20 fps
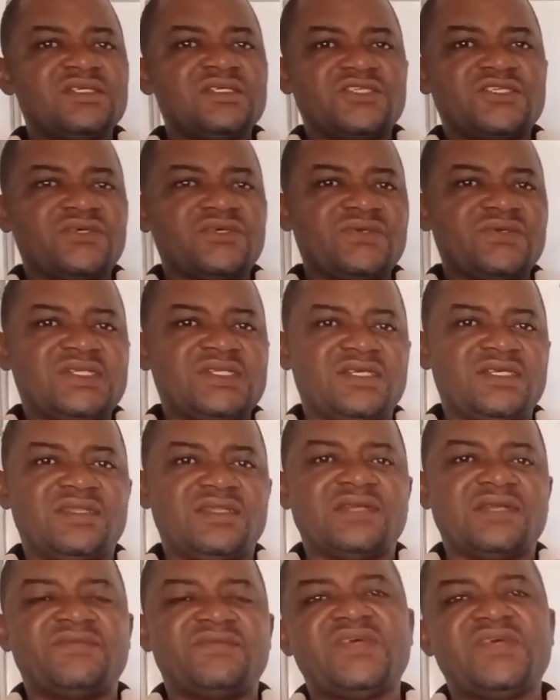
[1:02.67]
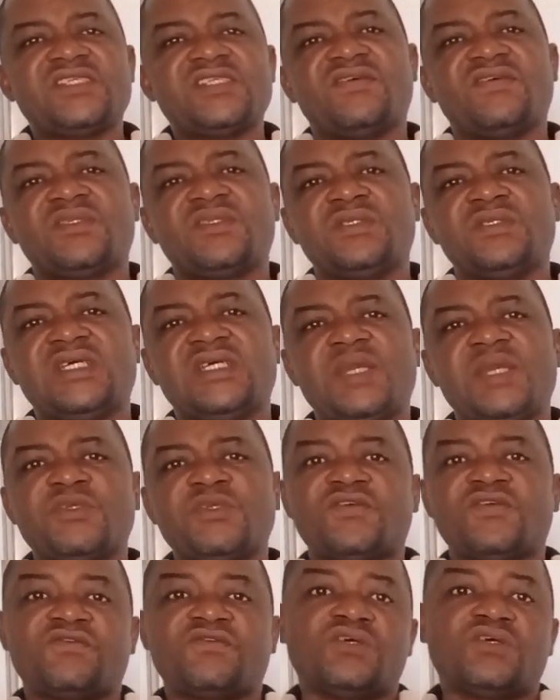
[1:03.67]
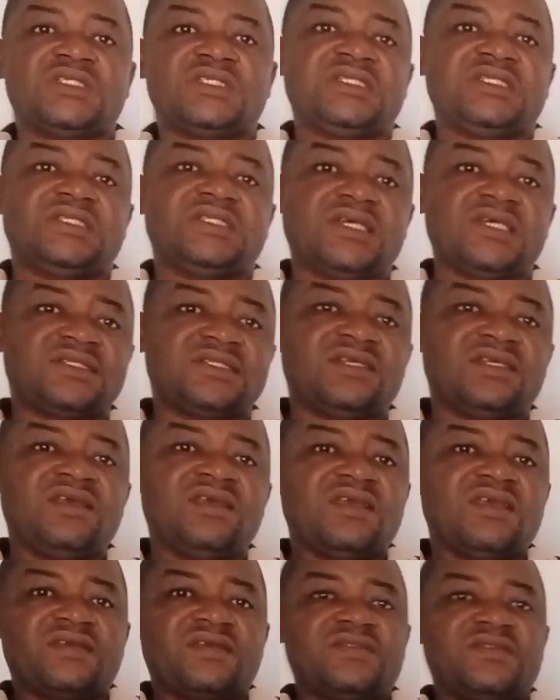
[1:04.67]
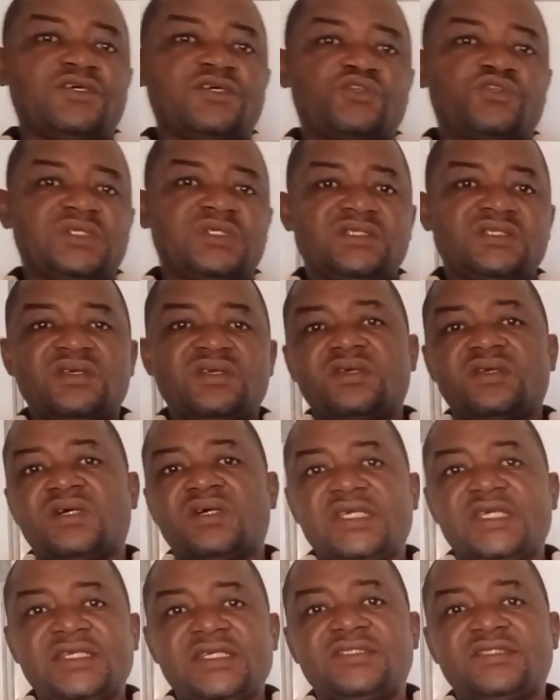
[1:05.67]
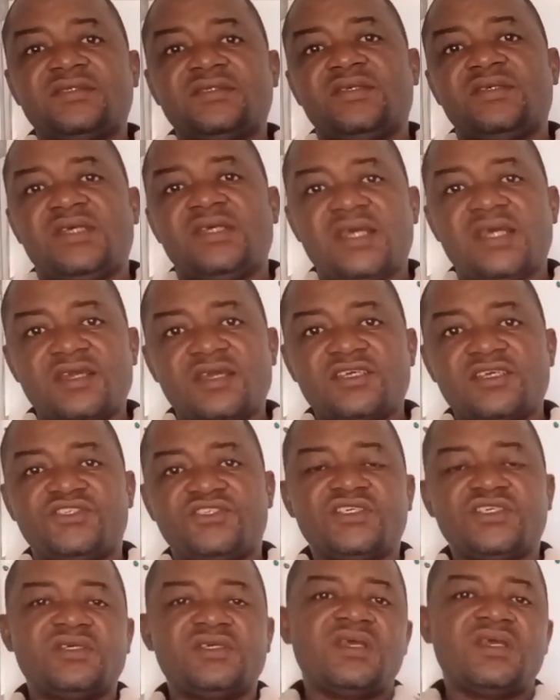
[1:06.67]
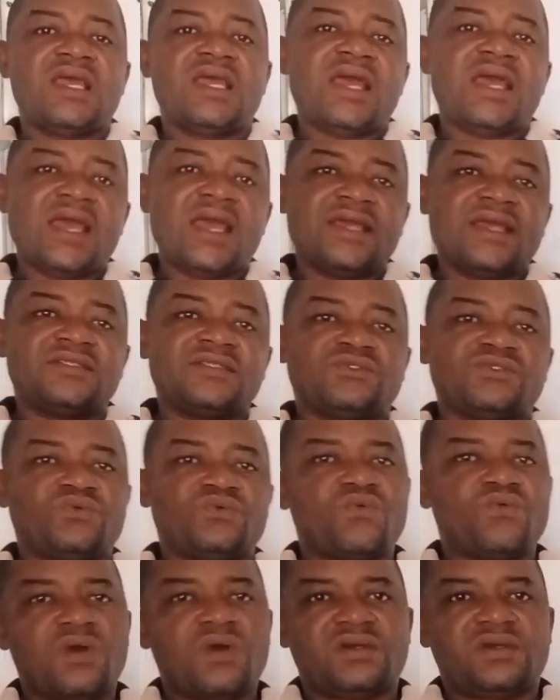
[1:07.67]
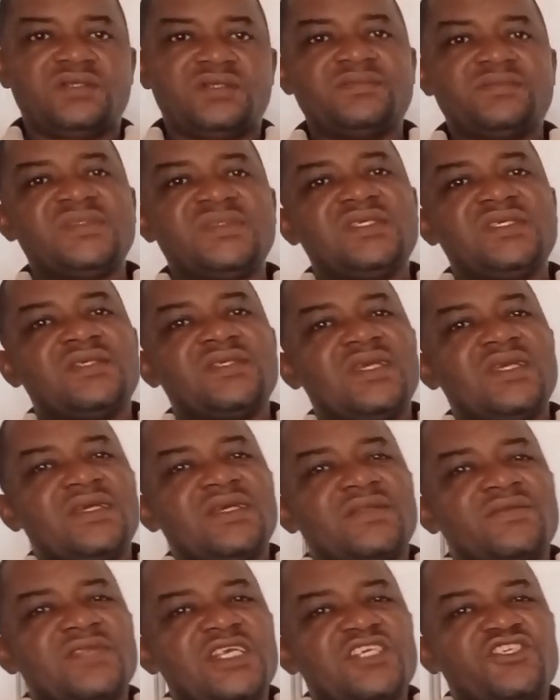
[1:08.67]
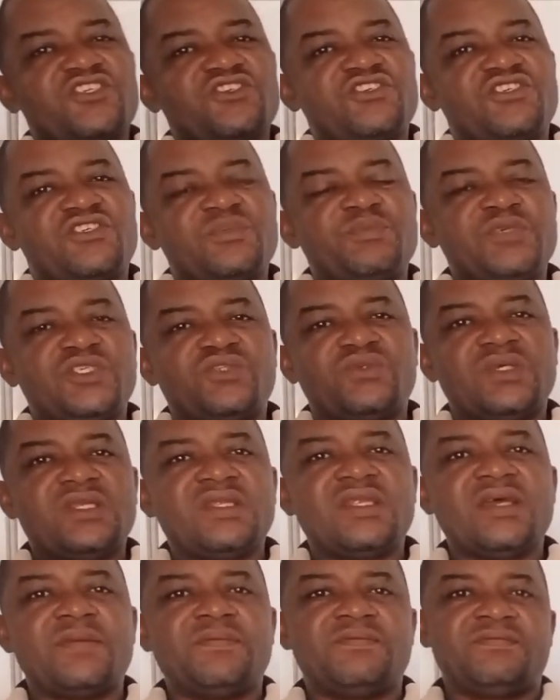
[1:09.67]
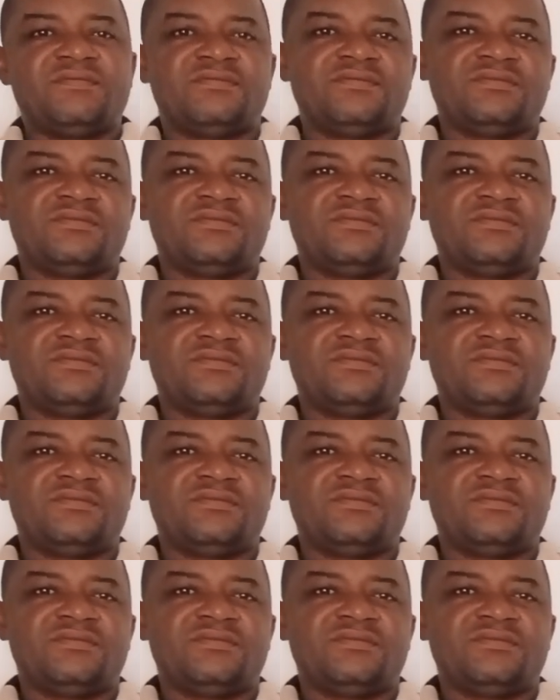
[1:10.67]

So you see that first law of thermodynamics, of course, it deals with heat, energy, and work, a relationship between them.